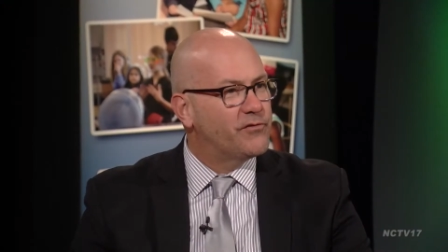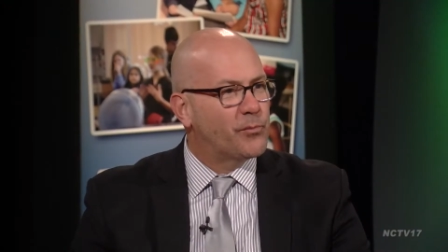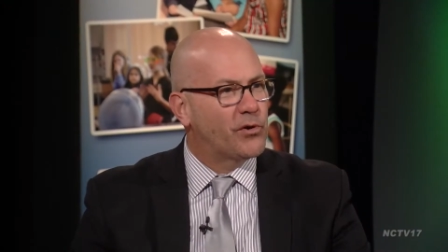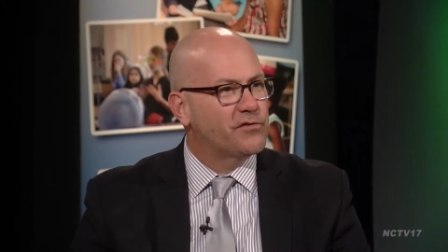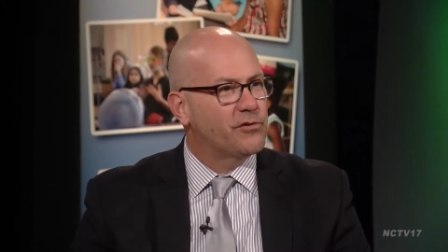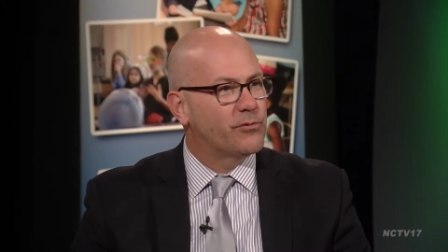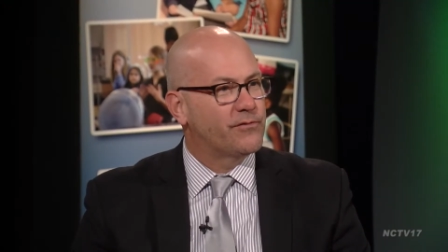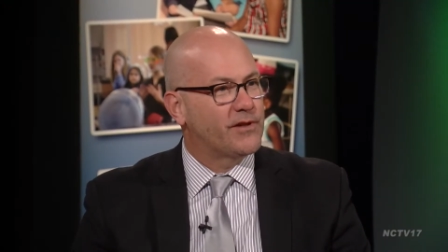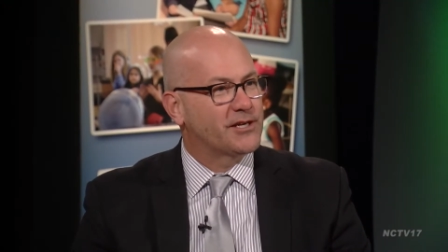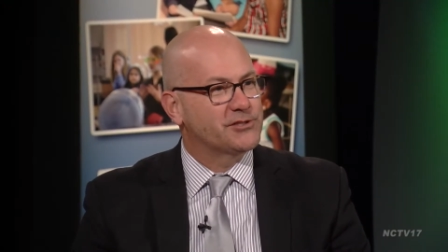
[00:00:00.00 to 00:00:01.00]
for personal
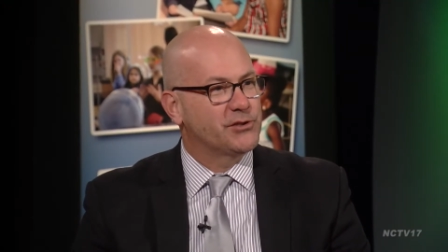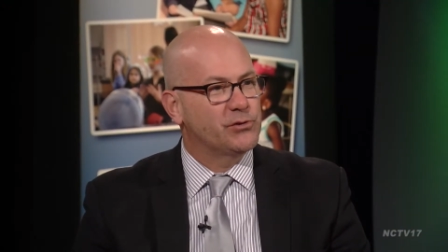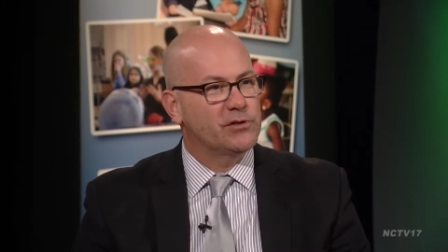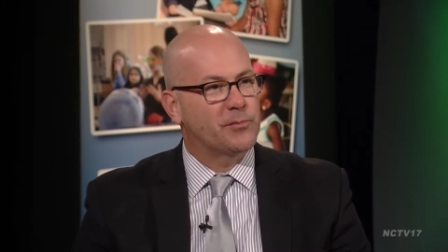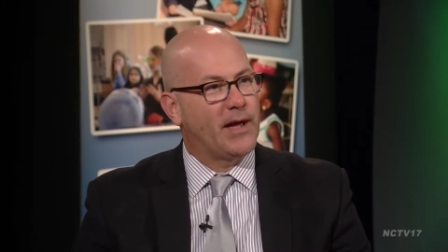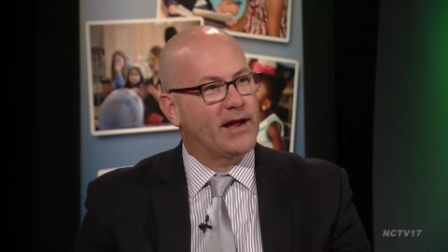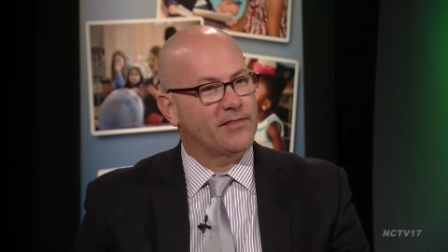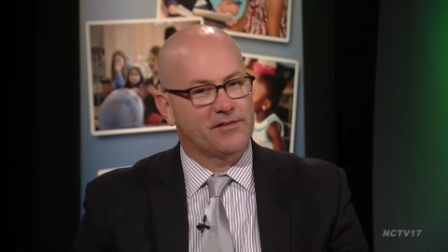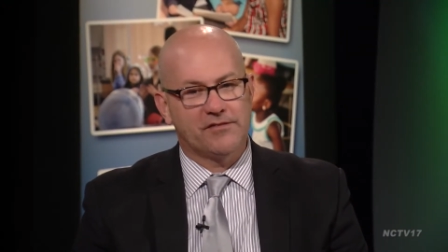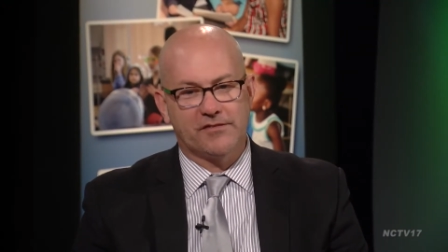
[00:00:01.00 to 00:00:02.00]
reflection. You look back
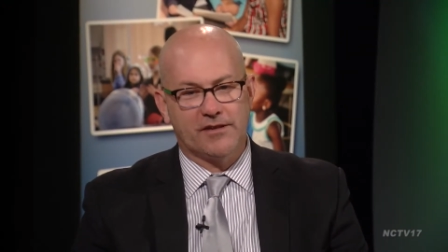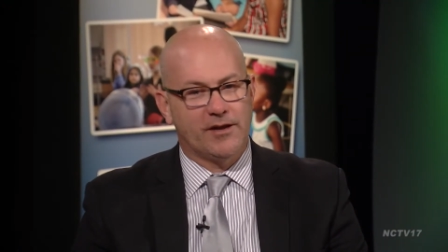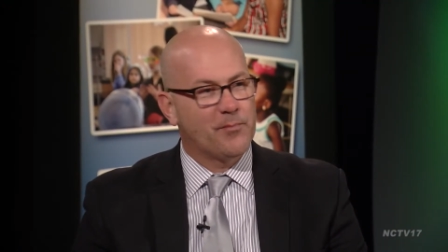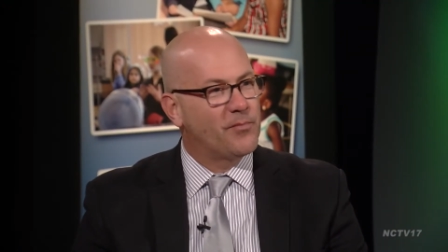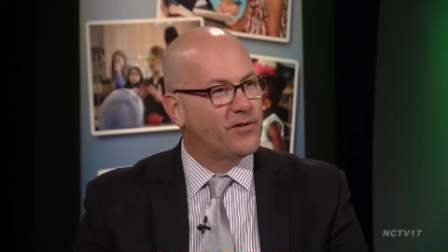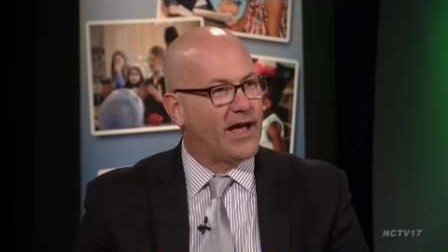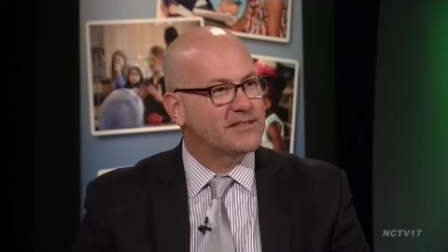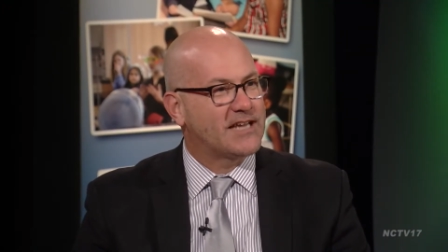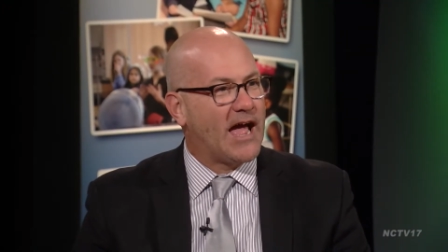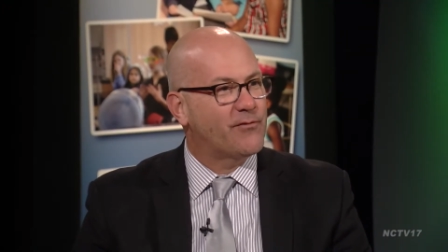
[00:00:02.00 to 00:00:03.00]
at this uh,
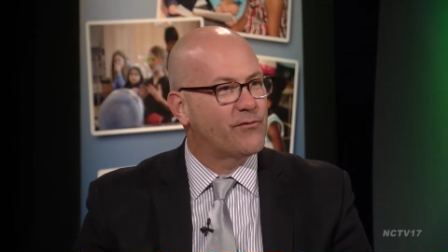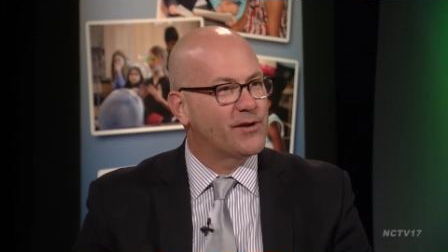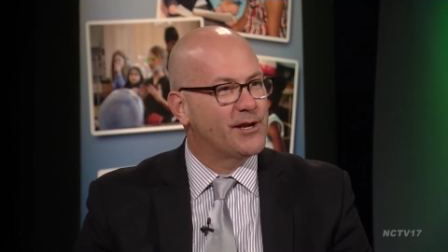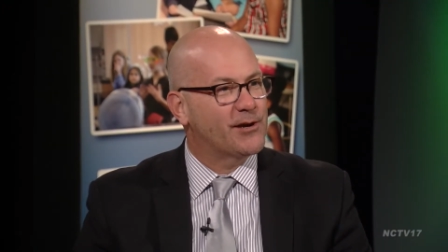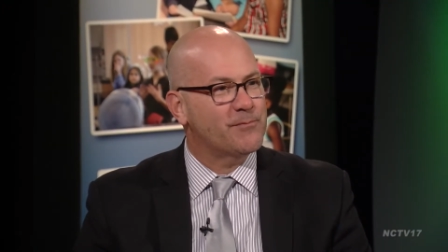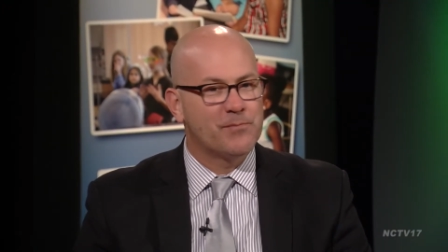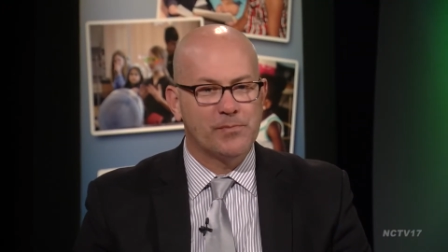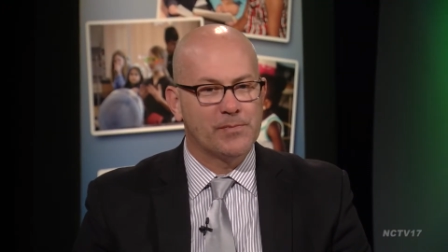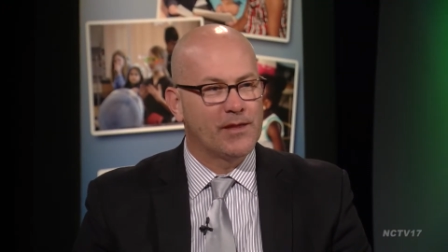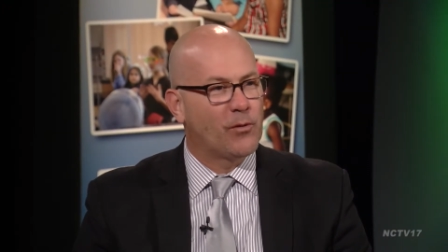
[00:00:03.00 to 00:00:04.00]
last half of a year.
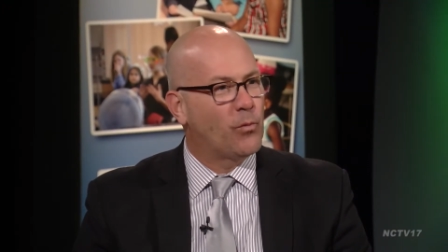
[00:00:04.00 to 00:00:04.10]
Mm -hmm.